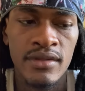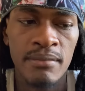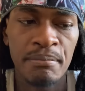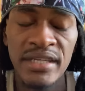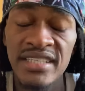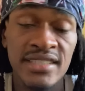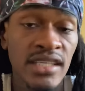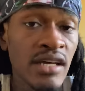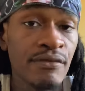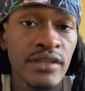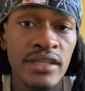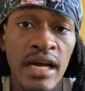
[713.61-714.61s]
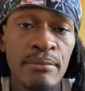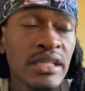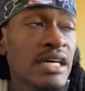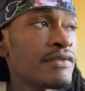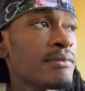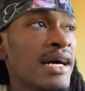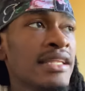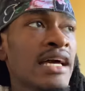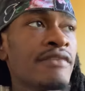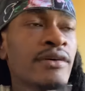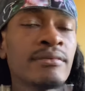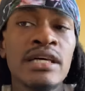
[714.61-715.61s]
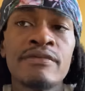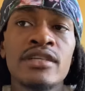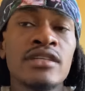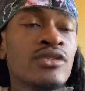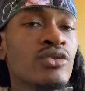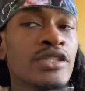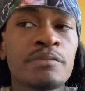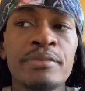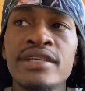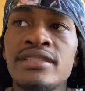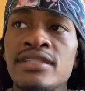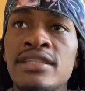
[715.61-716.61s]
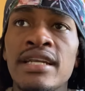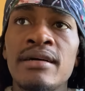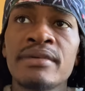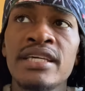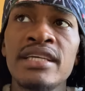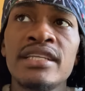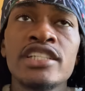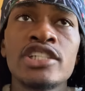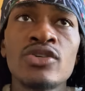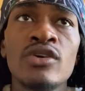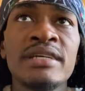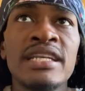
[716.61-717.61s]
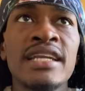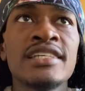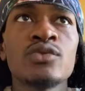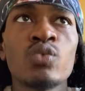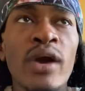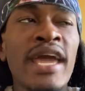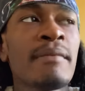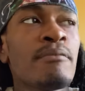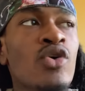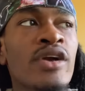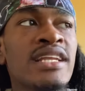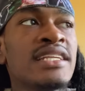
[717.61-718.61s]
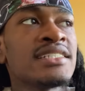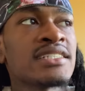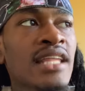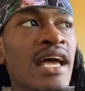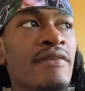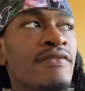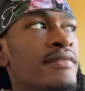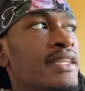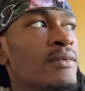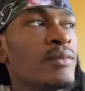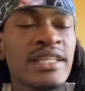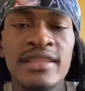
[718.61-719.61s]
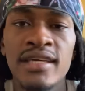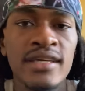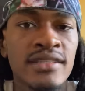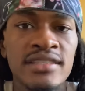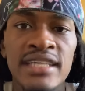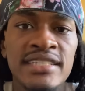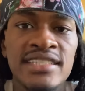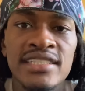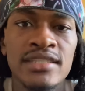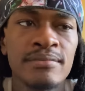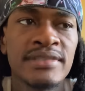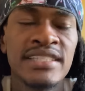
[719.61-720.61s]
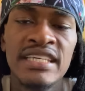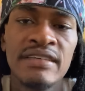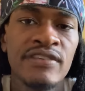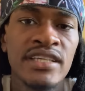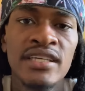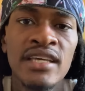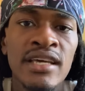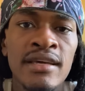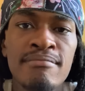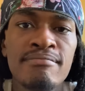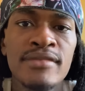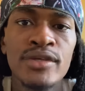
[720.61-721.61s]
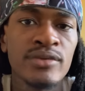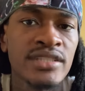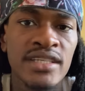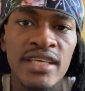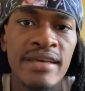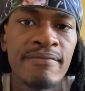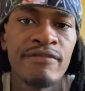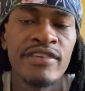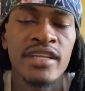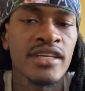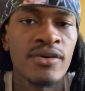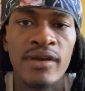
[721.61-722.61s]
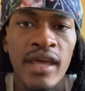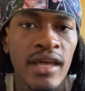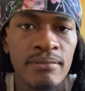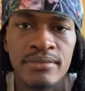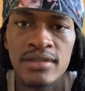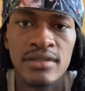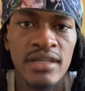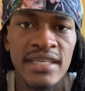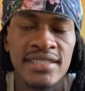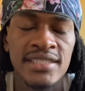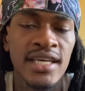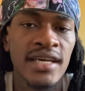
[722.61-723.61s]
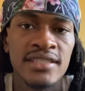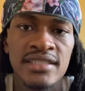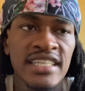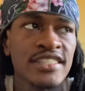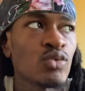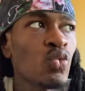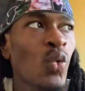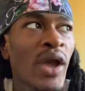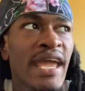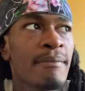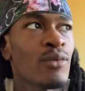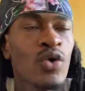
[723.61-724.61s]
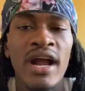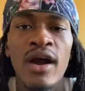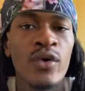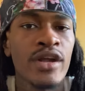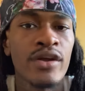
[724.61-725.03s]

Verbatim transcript: But it's lovely. I'm loving my life. I'm loving the new experiences that I'm getting. It's showing me that it's way more in this life than we think, than just some TV music and video games and sex. It's way more out